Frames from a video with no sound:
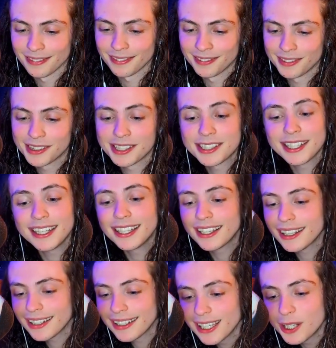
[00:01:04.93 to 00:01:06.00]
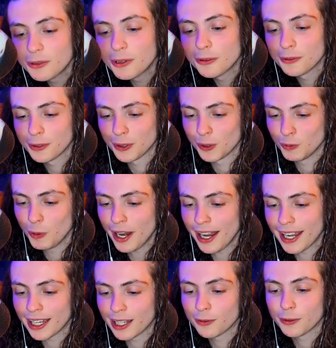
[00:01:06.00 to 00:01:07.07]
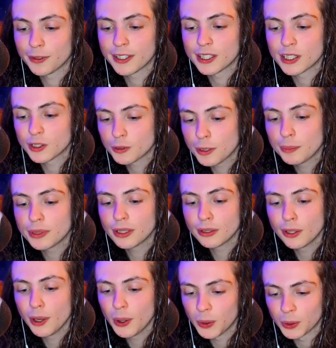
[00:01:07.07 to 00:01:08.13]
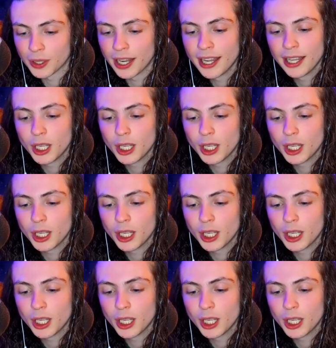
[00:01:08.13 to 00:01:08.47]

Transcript: Does any calligrapher write for the script alone